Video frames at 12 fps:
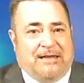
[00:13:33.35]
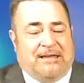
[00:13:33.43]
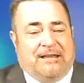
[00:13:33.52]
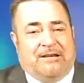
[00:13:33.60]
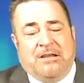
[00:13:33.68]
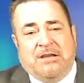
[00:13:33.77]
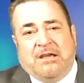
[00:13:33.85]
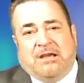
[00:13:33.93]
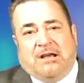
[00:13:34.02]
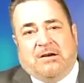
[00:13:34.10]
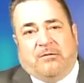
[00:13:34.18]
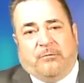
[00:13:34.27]
And
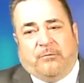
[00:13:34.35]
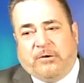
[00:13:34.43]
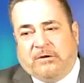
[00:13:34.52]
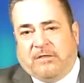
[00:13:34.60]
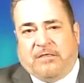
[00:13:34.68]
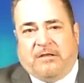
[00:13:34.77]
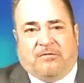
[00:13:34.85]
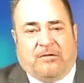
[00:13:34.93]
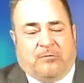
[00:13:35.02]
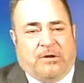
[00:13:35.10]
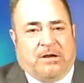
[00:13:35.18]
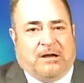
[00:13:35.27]
one of the things
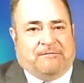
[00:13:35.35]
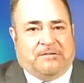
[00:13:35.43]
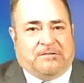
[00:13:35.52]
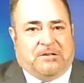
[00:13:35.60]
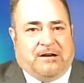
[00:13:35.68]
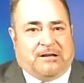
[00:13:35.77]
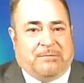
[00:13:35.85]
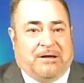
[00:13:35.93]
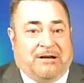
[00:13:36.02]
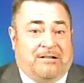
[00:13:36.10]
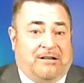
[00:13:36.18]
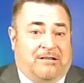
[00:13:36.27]
that we often talk
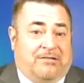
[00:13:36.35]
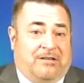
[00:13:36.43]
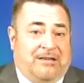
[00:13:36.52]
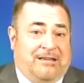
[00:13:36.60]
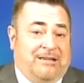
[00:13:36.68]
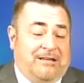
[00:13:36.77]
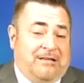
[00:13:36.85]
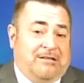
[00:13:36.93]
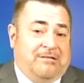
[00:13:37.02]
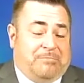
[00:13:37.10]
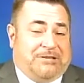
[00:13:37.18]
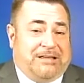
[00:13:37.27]
about is a
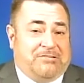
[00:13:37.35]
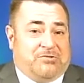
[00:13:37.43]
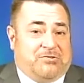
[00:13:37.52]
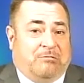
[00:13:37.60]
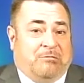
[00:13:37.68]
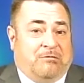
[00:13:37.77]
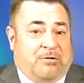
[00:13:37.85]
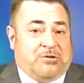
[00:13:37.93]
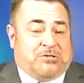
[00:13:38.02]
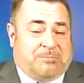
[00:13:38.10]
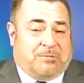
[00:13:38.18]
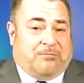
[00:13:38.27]
potential
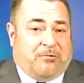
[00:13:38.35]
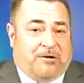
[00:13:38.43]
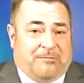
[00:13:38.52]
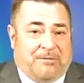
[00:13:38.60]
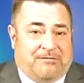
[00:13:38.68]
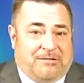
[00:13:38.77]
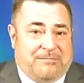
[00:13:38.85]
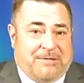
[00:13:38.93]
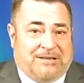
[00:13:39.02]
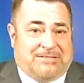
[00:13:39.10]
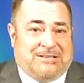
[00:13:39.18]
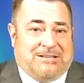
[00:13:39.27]
reversible form of
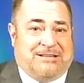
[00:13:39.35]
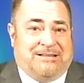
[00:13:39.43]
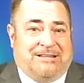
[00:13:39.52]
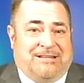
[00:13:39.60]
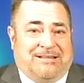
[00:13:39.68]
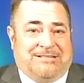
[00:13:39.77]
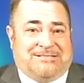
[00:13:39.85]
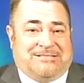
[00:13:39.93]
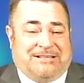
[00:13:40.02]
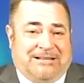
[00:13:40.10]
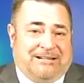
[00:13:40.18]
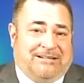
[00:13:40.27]
dementia is
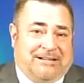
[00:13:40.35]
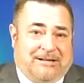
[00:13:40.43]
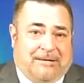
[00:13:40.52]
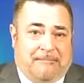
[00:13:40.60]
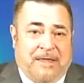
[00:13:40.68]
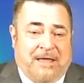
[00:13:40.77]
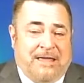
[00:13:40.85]
delirium.